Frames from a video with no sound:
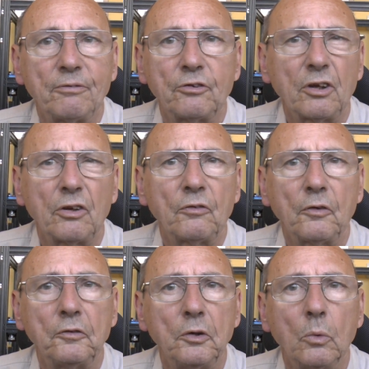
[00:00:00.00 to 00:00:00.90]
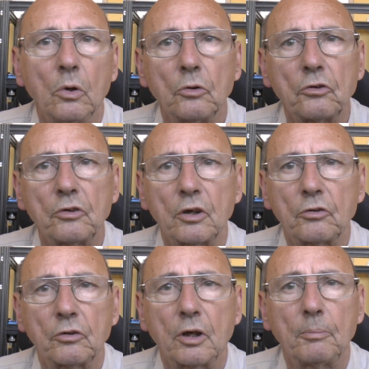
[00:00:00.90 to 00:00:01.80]
say it's 50 watts,
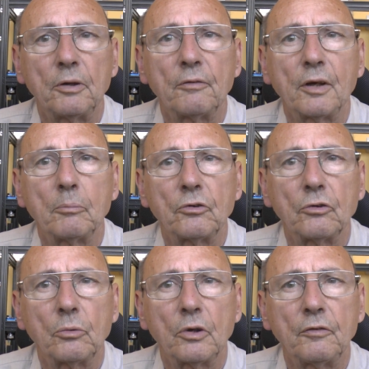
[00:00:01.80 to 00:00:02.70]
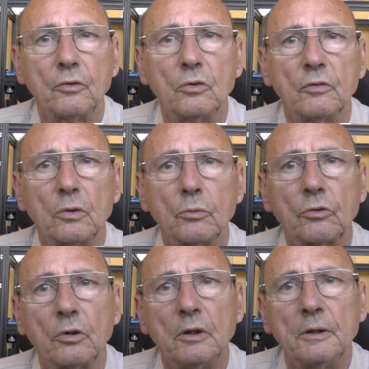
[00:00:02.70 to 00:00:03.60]
that's a couple of amps at 24
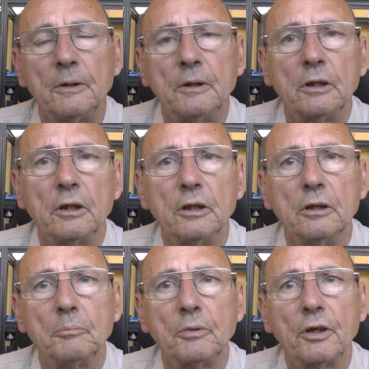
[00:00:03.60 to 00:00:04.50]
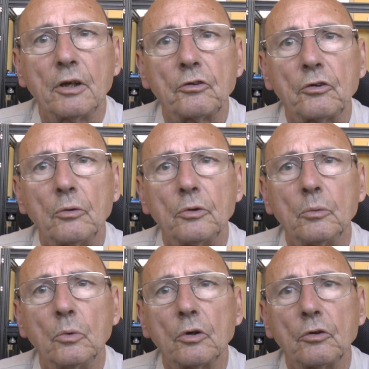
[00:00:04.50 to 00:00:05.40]
volts, um, but that's
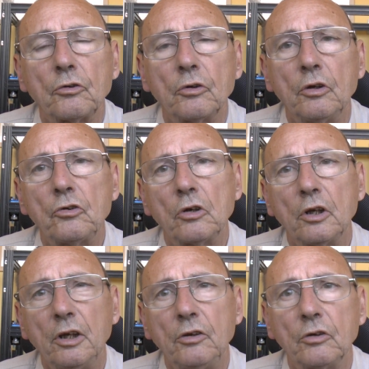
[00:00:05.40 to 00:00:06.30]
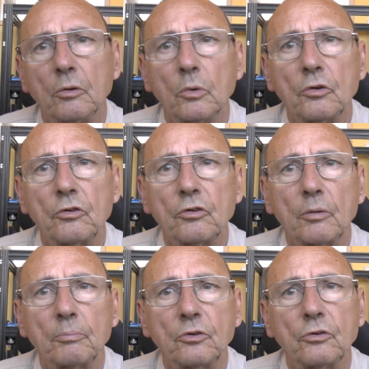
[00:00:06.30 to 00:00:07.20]
only when it's initially heating. Once it's
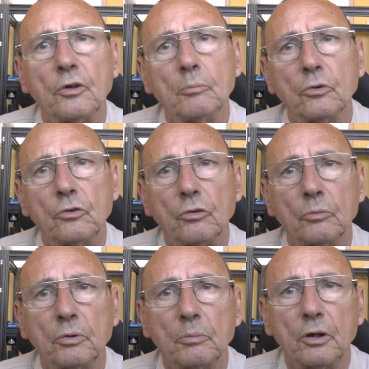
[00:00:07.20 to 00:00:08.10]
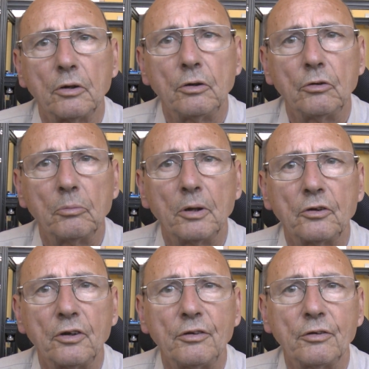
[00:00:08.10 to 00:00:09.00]
up to temperature, it probably only uses about
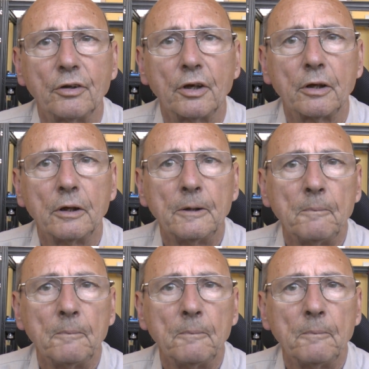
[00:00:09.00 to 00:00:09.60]
a tenth of that.